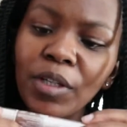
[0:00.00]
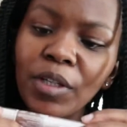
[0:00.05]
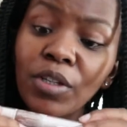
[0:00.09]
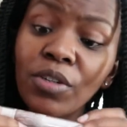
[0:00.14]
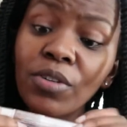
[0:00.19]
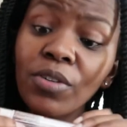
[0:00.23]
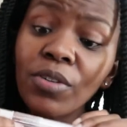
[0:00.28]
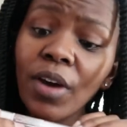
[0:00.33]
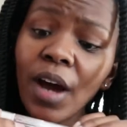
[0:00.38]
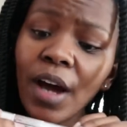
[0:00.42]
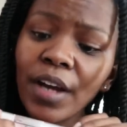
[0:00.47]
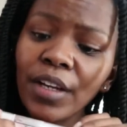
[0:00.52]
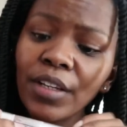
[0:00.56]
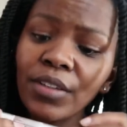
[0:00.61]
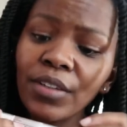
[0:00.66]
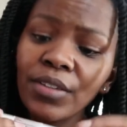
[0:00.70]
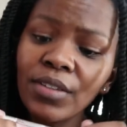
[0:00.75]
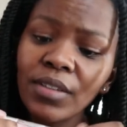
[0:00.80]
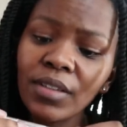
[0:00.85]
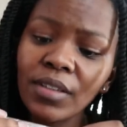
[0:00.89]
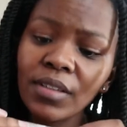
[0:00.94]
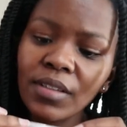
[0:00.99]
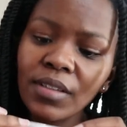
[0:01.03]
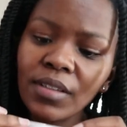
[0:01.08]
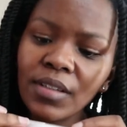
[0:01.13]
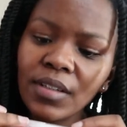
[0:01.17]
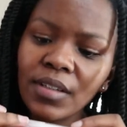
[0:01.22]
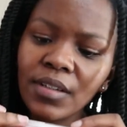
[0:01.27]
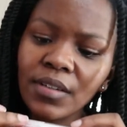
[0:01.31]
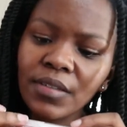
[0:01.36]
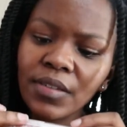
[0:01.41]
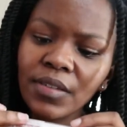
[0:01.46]
gonna try to use it and
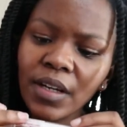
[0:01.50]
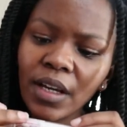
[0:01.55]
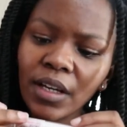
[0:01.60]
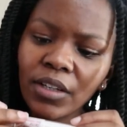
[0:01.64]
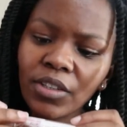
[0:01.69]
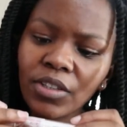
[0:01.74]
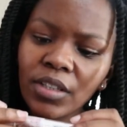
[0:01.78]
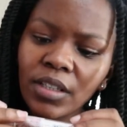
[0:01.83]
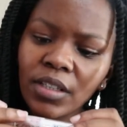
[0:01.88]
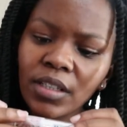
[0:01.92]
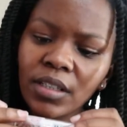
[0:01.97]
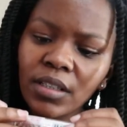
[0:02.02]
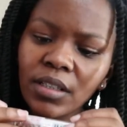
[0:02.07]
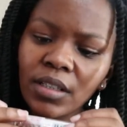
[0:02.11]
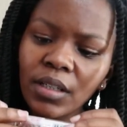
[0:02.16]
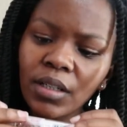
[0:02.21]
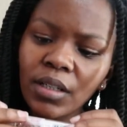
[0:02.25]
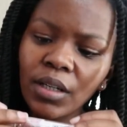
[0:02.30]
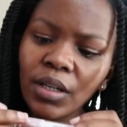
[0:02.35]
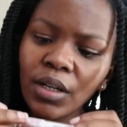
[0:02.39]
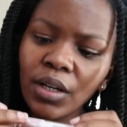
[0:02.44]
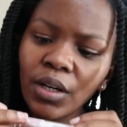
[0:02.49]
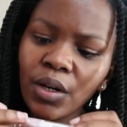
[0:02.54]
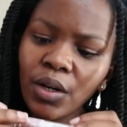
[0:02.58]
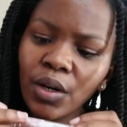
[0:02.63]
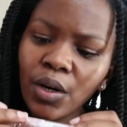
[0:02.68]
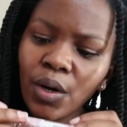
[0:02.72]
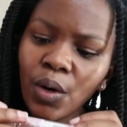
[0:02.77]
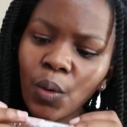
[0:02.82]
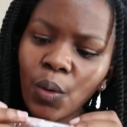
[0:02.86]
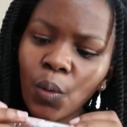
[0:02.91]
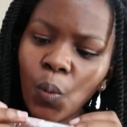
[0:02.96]
see if it actually
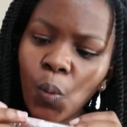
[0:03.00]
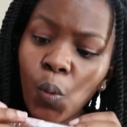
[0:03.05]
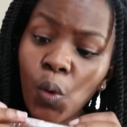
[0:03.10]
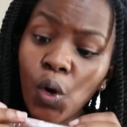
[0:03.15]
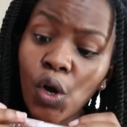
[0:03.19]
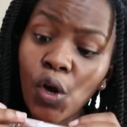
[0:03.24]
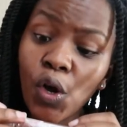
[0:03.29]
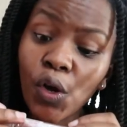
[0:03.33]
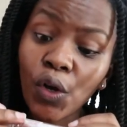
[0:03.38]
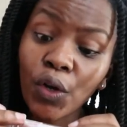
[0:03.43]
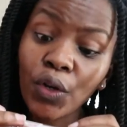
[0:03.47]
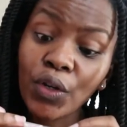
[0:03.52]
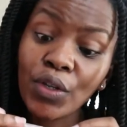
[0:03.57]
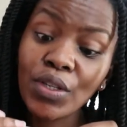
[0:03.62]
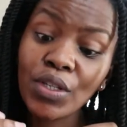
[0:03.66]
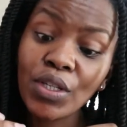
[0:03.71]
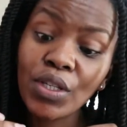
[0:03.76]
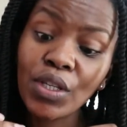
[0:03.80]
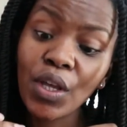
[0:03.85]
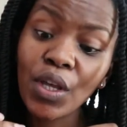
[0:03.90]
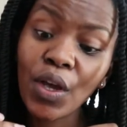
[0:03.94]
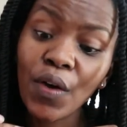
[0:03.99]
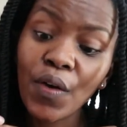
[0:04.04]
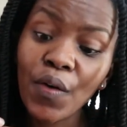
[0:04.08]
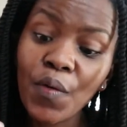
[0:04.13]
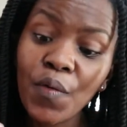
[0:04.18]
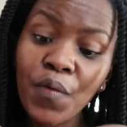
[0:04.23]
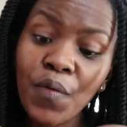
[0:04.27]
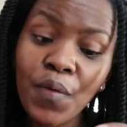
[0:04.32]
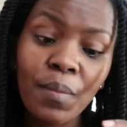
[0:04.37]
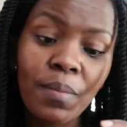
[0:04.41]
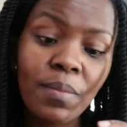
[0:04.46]
works
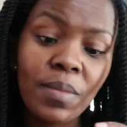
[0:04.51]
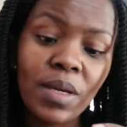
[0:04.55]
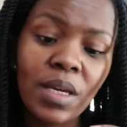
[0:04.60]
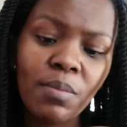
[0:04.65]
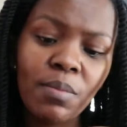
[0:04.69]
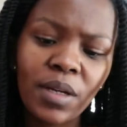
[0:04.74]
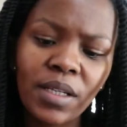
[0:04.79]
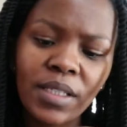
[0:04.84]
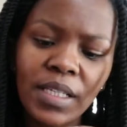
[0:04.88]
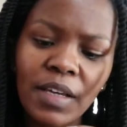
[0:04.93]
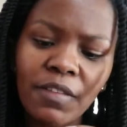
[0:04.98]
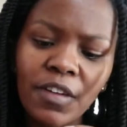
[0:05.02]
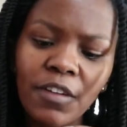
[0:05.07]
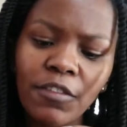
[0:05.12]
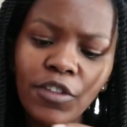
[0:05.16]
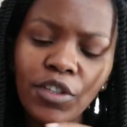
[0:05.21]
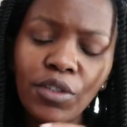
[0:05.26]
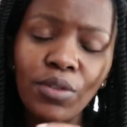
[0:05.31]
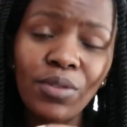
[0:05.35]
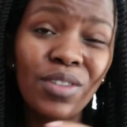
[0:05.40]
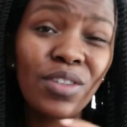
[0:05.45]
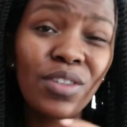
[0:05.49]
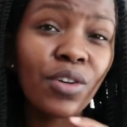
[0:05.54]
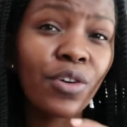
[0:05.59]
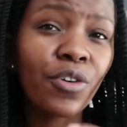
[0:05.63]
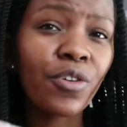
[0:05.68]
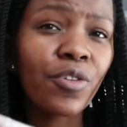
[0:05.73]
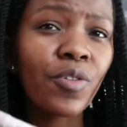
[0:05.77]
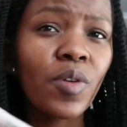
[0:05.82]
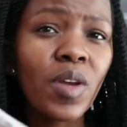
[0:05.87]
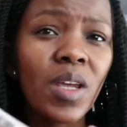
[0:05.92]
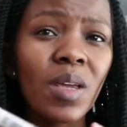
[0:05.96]
for me, because I've never used the
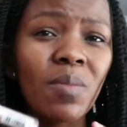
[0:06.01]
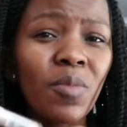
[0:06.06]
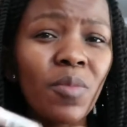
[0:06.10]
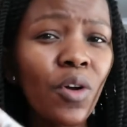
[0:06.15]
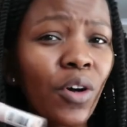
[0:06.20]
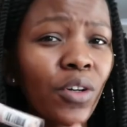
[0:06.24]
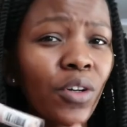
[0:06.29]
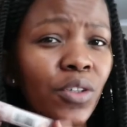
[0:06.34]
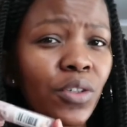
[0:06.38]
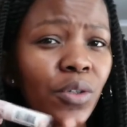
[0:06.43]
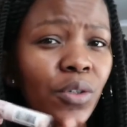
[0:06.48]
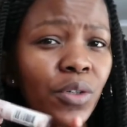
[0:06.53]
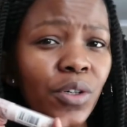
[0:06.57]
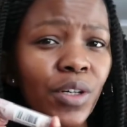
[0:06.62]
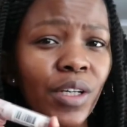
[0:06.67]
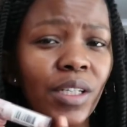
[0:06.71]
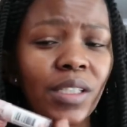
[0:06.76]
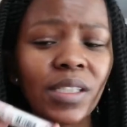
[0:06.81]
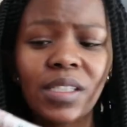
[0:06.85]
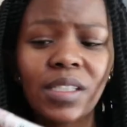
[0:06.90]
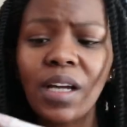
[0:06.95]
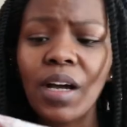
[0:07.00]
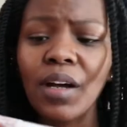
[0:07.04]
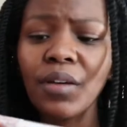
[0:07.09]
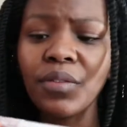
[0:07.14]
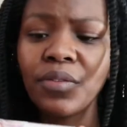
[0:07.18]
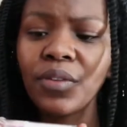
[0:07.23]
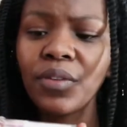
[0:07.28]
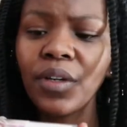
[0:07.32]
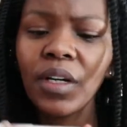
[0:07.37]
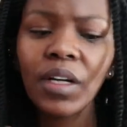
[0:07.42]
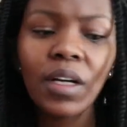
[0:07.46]
cream contouring stuff
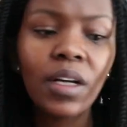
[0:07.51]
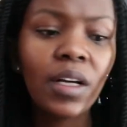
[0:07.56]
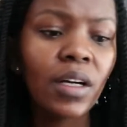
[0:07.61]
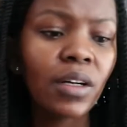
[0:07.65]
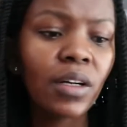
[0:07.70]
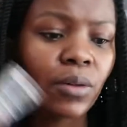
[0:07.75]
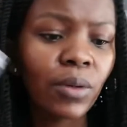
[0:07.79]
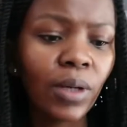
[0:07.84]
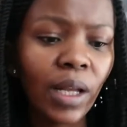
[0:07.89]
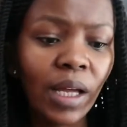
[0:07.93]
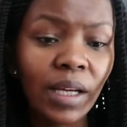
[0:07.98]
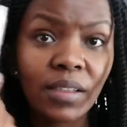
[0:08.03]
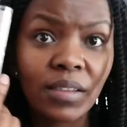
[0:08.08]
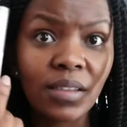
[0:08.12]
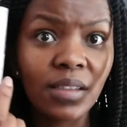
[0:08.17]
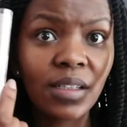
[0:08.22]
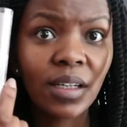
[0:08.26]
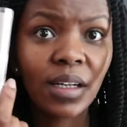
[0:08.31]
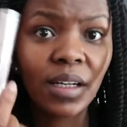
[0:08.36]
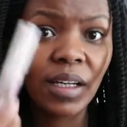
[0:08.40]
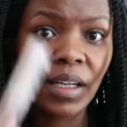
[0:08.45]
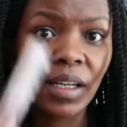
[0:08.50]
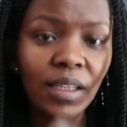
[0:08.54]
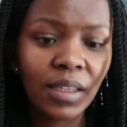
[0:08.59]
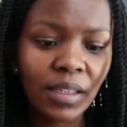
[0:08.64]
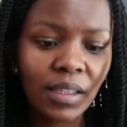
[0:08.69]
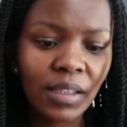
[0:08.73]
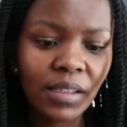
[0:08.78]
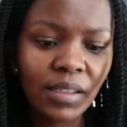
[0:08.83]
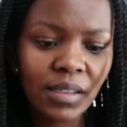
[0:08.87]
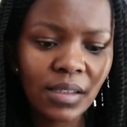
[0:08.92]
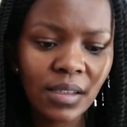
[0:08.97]
or like a stick like
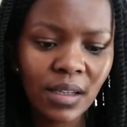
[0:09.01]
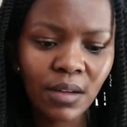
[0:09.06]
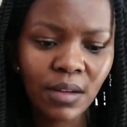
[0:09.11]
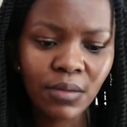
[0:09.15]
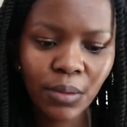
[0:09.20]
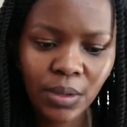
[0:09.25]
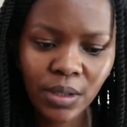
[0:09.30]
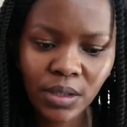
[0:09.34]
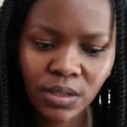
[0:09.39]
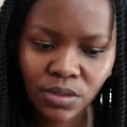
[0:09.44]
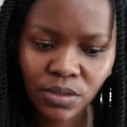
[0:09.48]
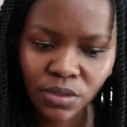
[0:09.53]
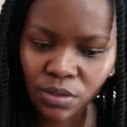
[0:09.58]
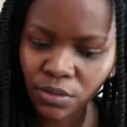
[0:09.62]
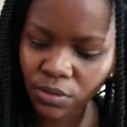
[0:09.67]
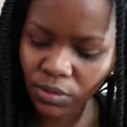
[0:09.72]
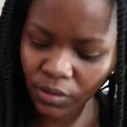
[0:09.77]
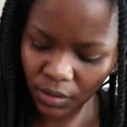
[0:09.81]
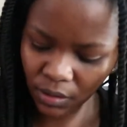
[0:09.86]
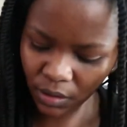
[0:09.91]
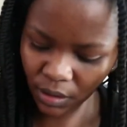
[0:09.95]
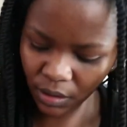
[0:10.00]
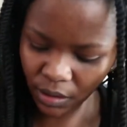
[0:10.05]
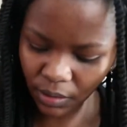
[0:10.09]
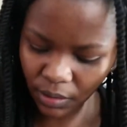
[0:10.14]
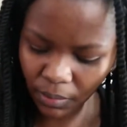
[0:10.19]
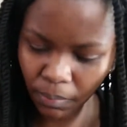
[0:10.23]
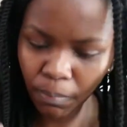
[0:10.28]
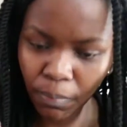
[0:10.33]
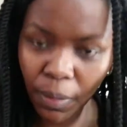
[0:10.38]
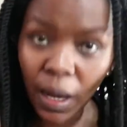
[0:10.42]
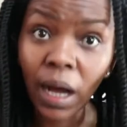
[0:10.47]
this. I've always used
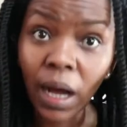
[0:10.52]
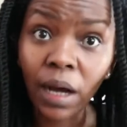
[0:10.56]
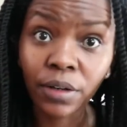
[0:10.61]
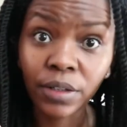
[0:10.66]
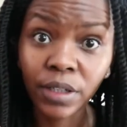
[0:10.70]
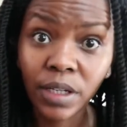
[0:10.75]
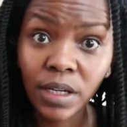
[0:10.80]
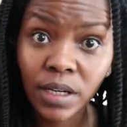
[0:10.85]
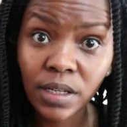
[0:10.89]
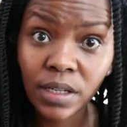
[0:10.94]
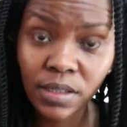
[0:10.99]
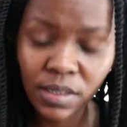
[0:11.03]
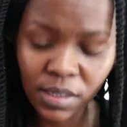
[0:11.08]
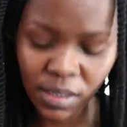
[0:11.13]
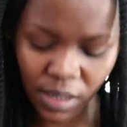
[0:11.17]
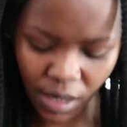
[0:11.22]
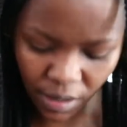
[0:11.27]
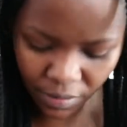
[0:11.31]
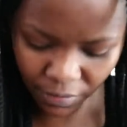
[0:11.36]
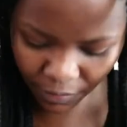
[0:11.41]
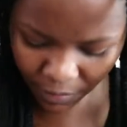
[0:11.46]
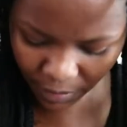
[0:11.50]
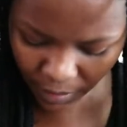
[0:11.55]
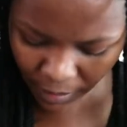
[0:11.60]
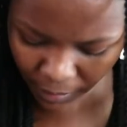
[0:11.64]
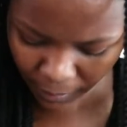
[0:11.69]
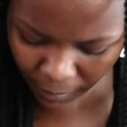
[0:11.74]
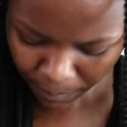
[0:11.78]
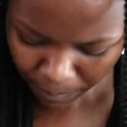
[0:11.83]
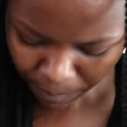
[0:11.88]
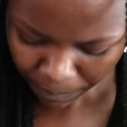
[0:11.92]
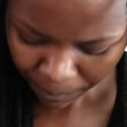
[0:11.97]
the powder stuff.
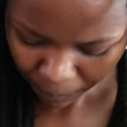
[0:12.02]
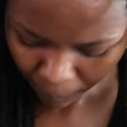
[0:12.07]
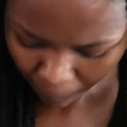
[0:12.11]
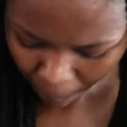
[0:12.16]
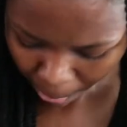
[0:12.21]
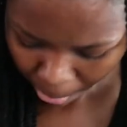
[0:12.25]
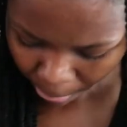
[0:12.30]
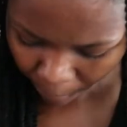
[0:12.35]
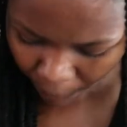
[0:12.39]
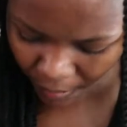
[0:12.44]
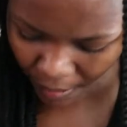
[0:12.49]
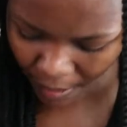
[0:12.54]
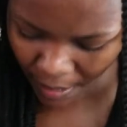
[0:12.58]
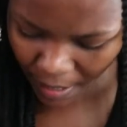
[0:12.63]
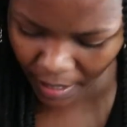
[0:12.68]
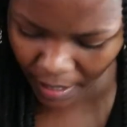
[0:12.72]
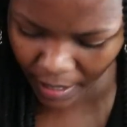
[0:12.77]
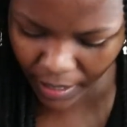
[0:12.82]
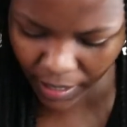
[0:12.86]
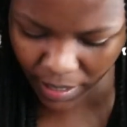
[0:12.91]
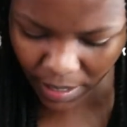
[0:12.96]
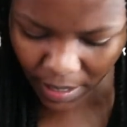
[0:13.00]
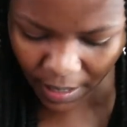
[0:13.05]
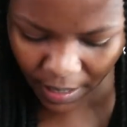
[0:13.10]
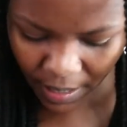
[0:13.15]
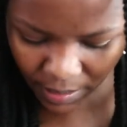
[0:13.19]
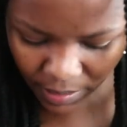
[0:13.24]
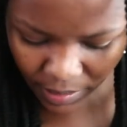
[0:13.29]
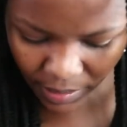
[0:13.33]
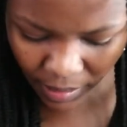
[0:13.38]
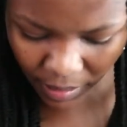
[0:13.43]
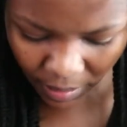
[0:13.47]

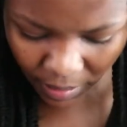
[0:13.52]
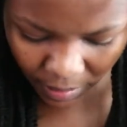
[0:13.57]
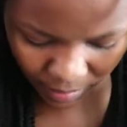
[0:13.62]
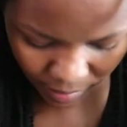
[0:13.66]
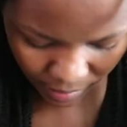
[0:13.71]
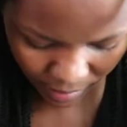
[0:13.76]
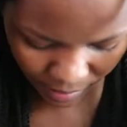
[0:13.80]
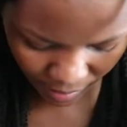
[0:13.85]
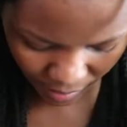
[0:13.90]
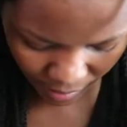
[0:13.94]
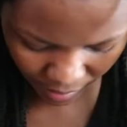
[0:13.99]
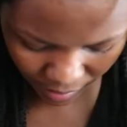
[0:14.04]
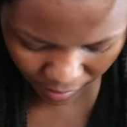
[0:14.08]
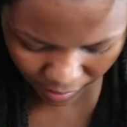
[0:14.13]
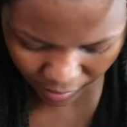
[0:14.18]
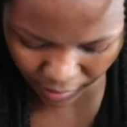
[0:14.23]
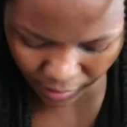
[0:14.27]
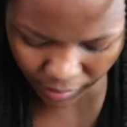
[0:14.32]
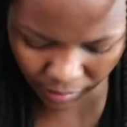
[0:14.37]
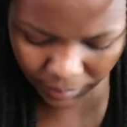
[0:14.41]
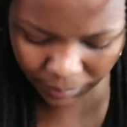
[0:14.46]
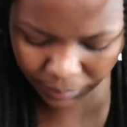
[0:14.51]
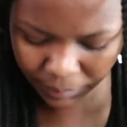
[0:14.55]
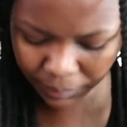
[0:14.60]
And then